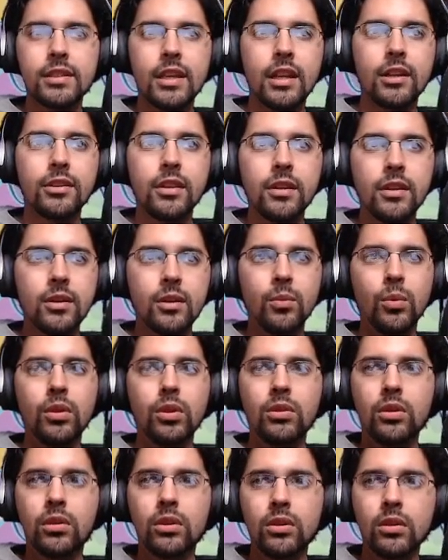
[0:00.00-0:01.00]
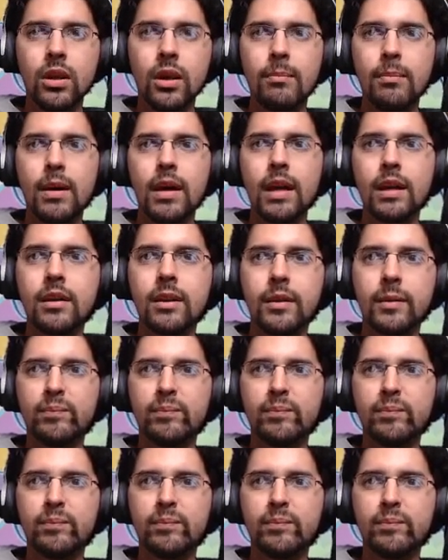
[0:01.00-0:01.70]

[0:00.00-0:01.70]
I don't think we'll come back.